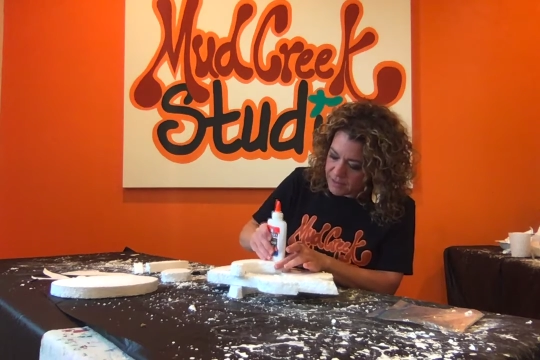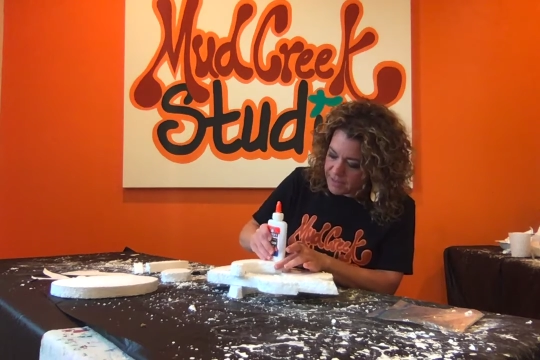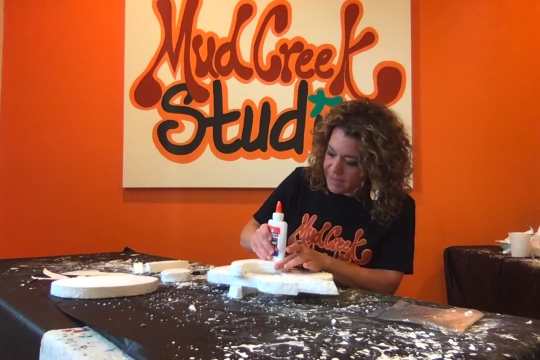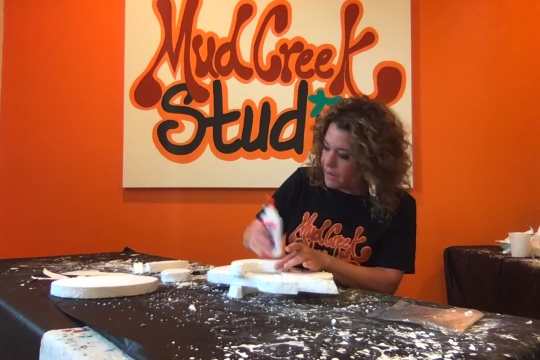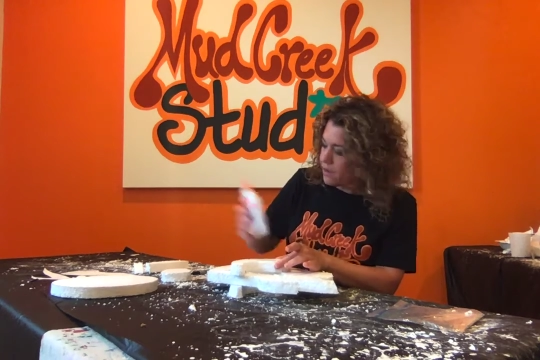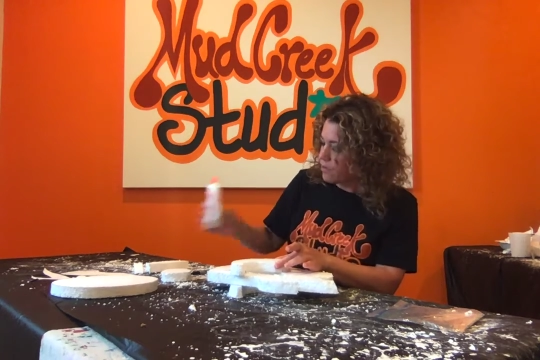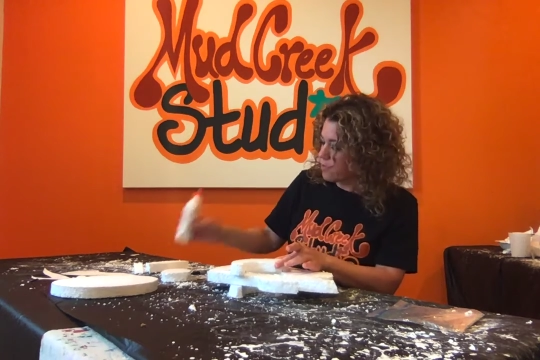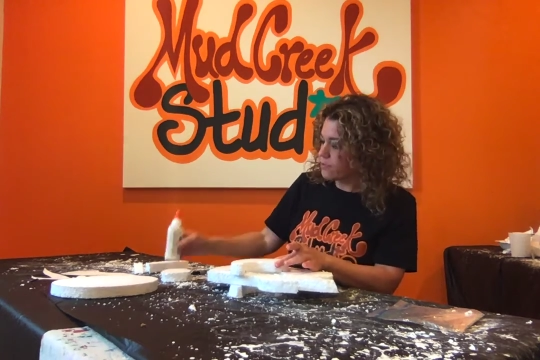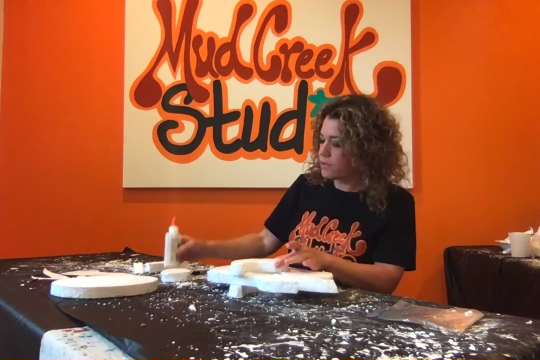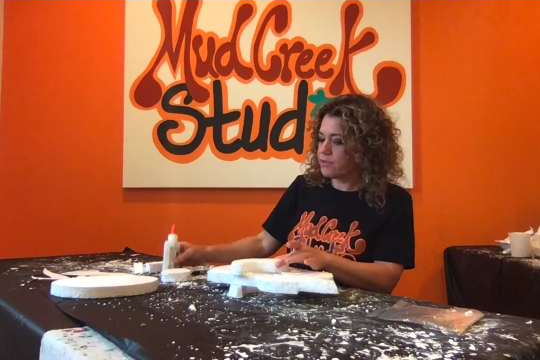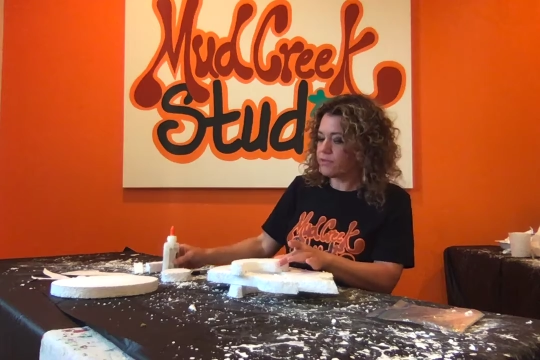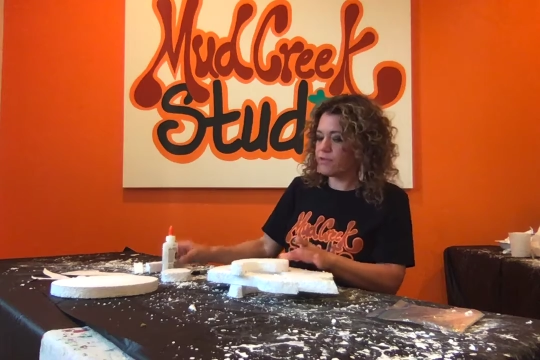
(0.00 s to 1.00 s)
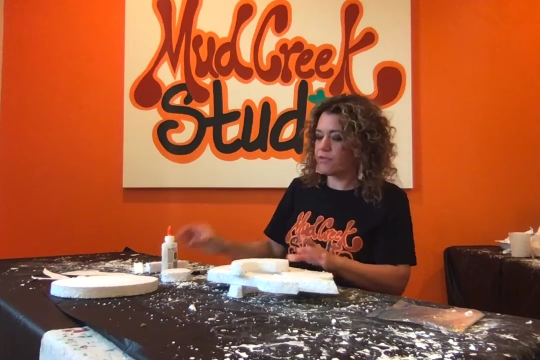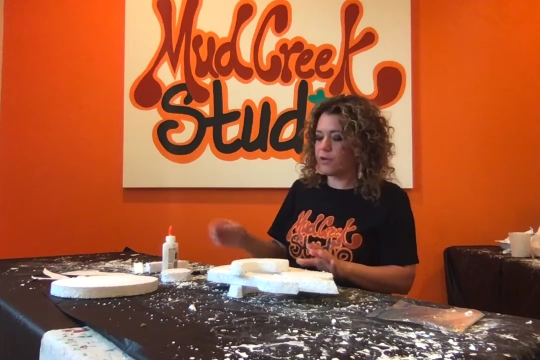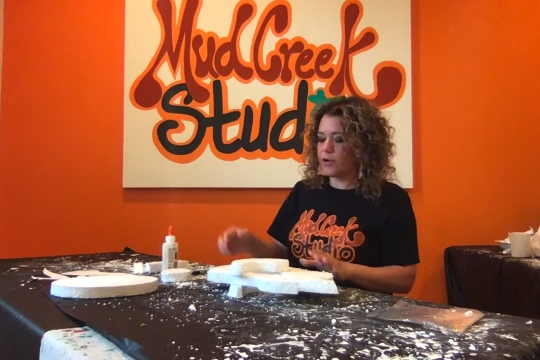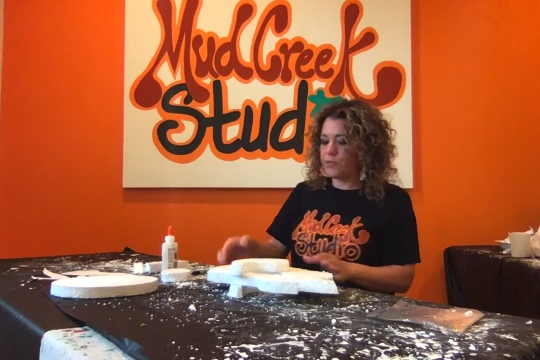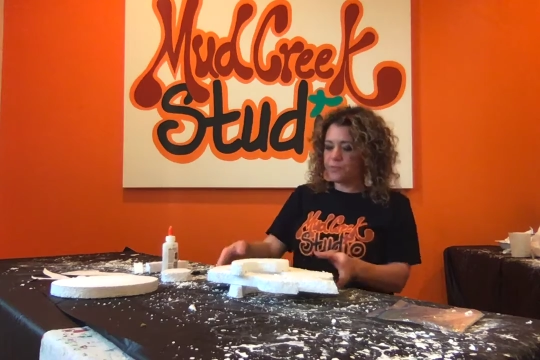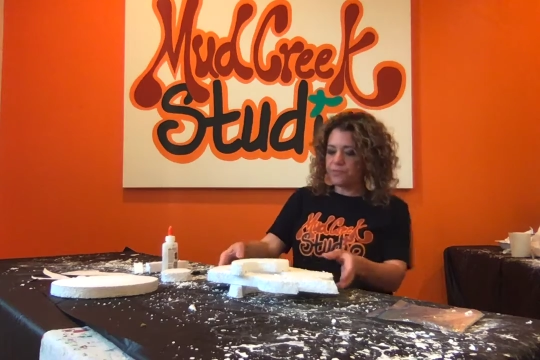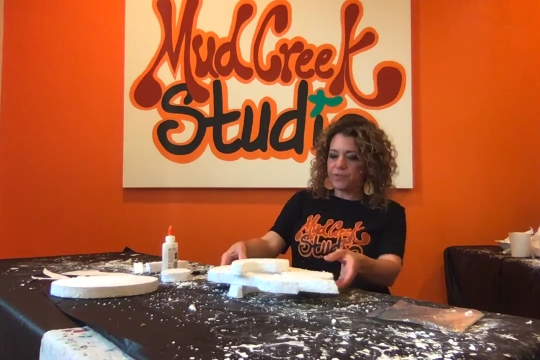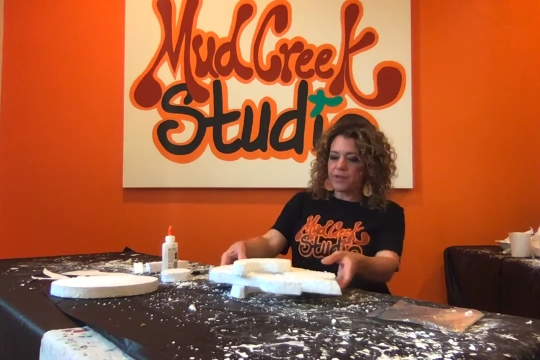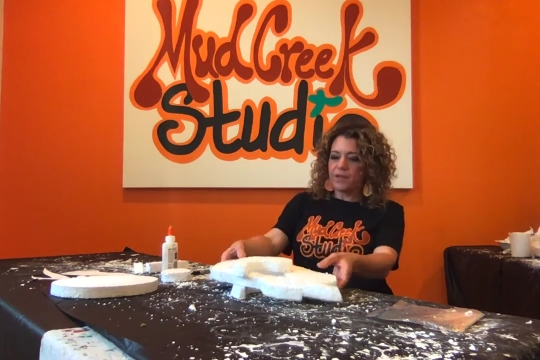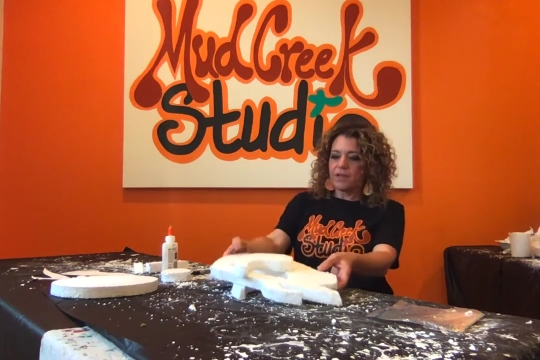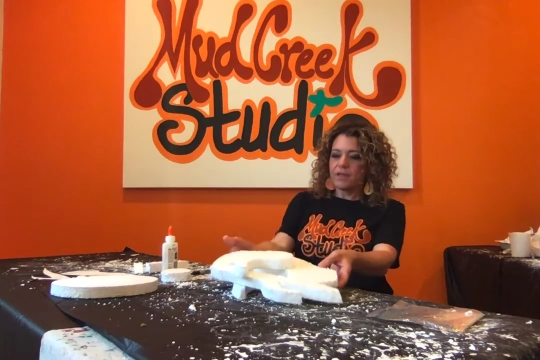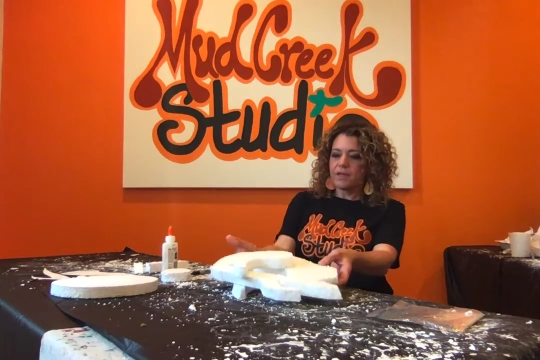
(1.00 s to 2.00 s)
down through.
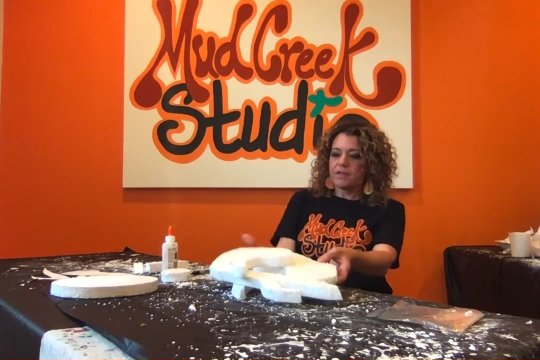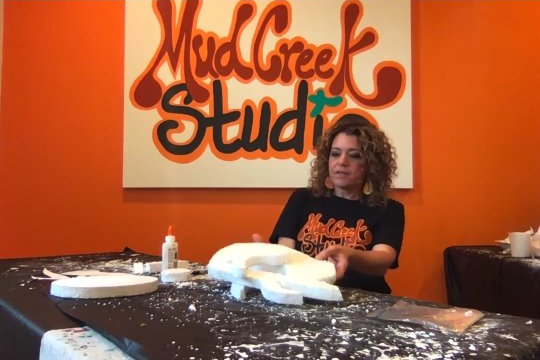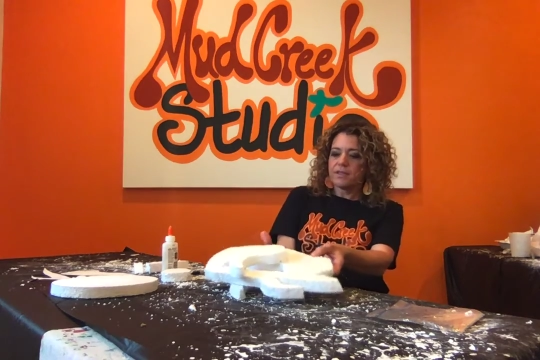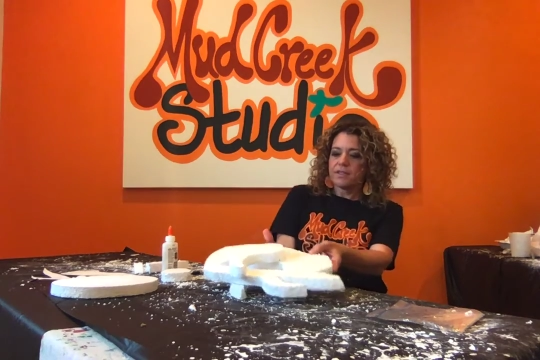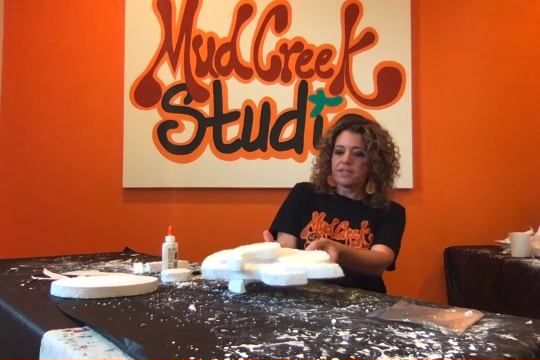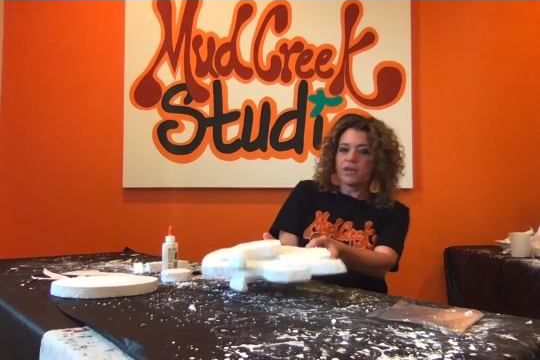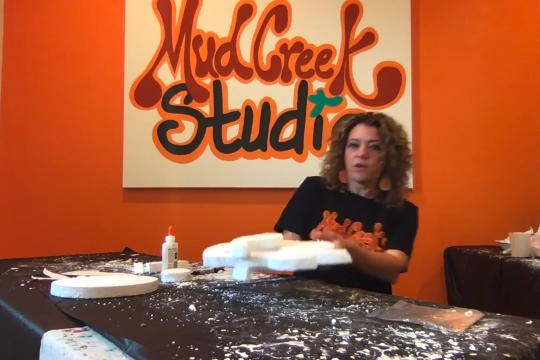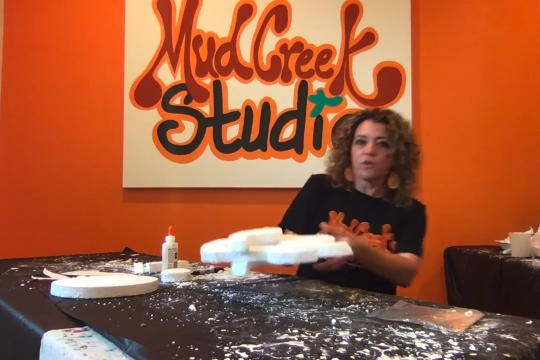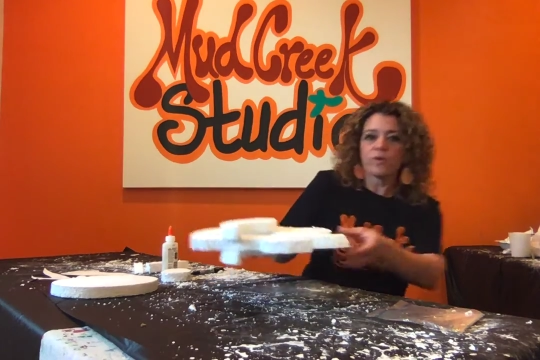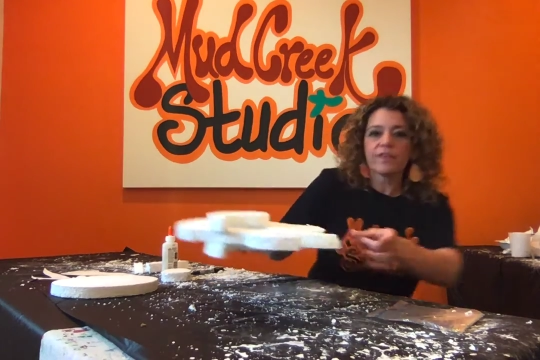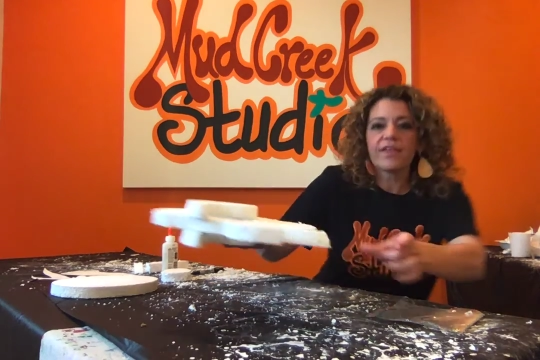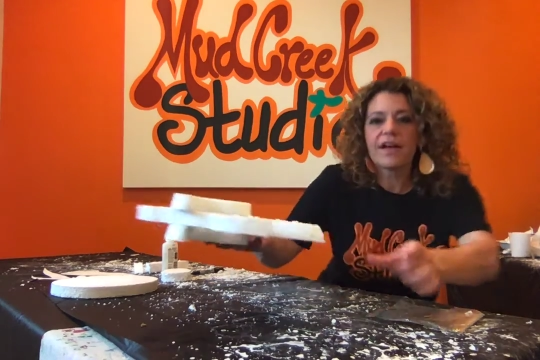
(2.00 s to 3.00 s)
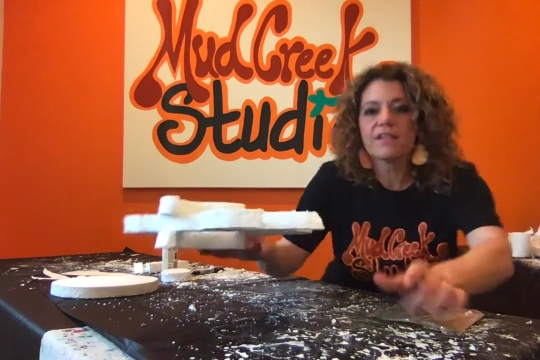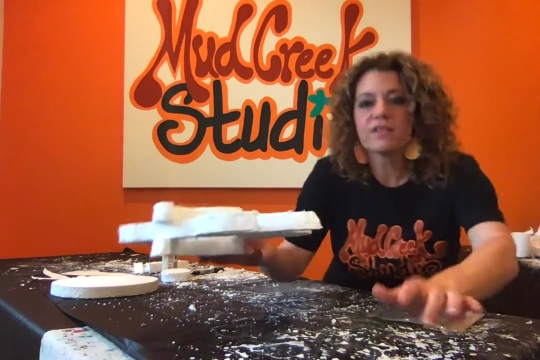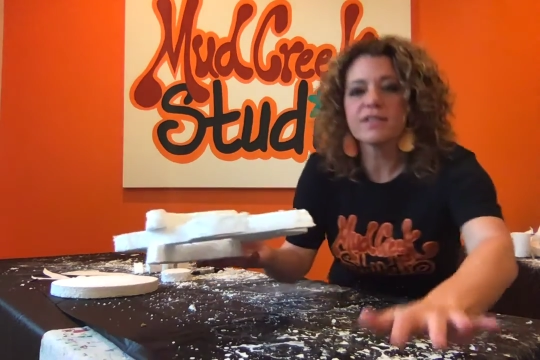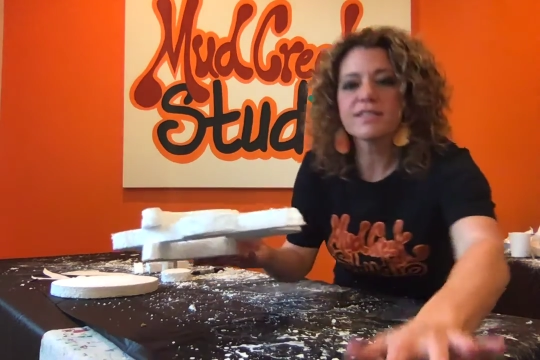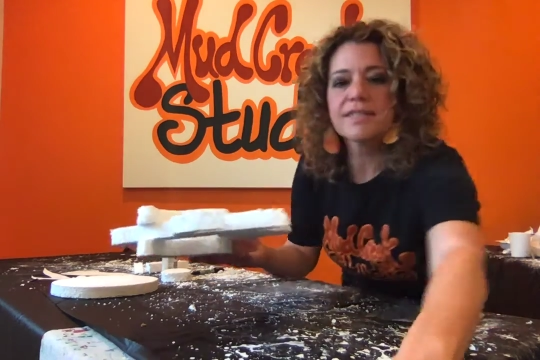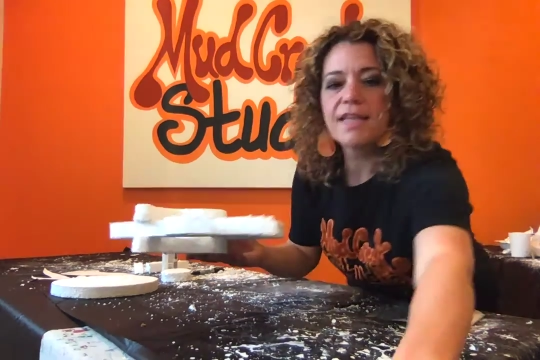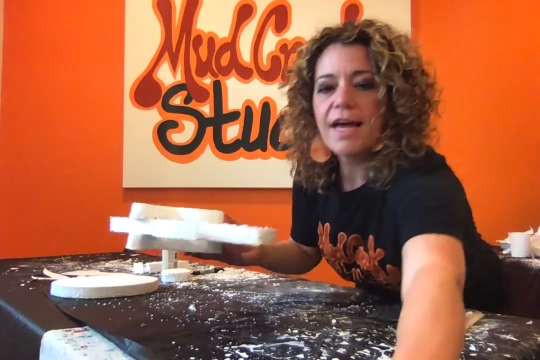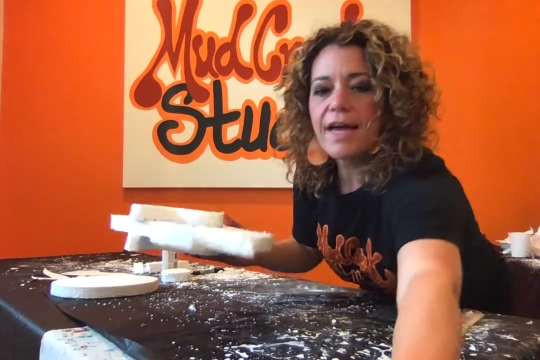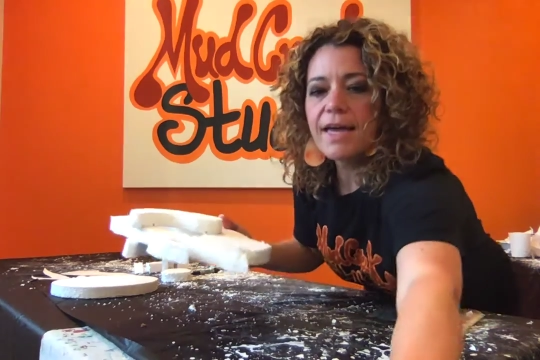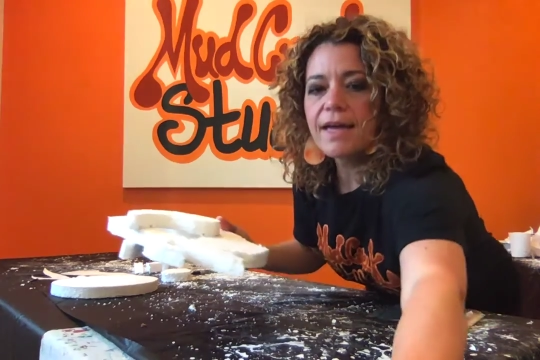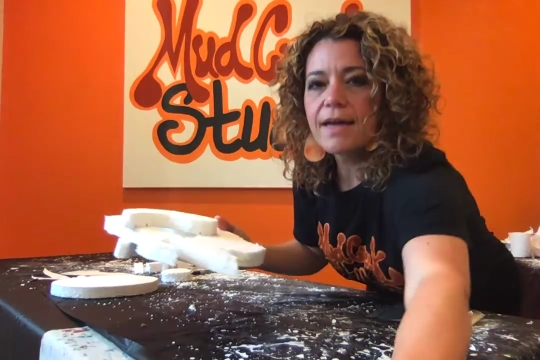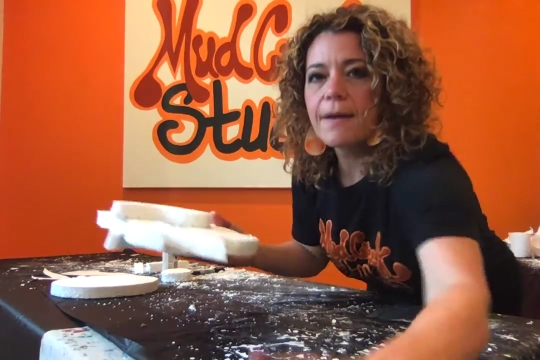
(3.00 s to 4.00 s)
So what that looks
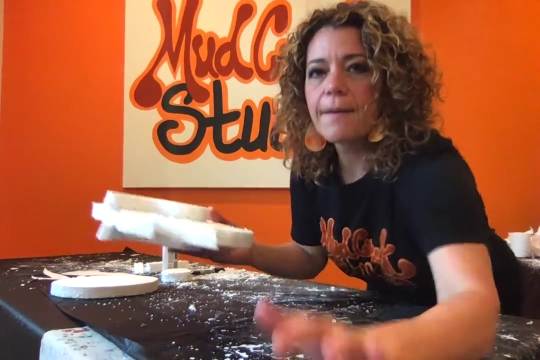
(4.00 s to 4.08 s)
like